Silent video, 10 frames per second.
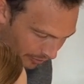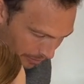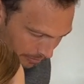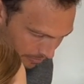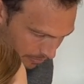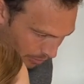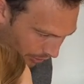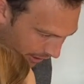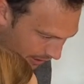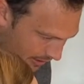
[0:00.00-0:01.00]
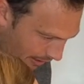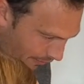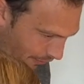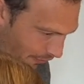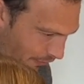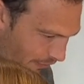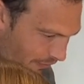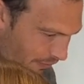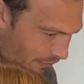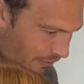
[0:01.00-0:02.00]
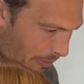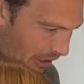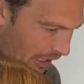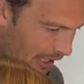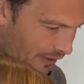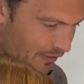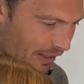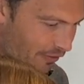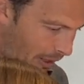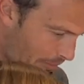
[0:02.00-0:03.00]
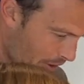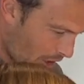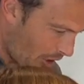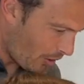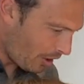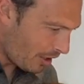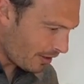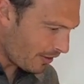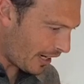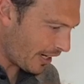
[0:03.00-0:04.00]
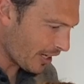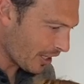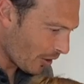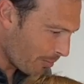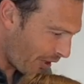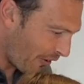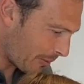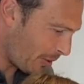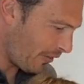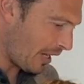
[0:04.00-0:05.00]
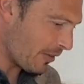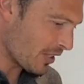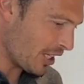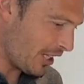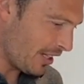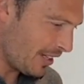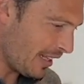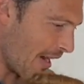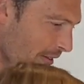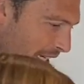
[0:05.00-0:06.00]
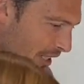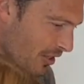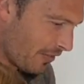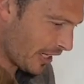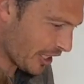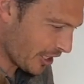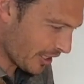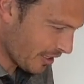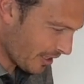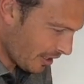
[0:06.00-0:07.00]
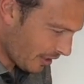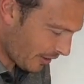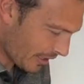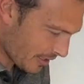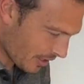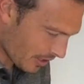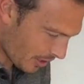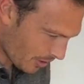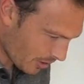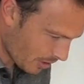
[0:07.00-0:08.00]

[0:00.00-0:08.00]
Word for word: them, both hands, and Flip it, lift and flip. Go. There you go. Perfect. Perfect. That was good. That was actually very good. Thanks, Zozo.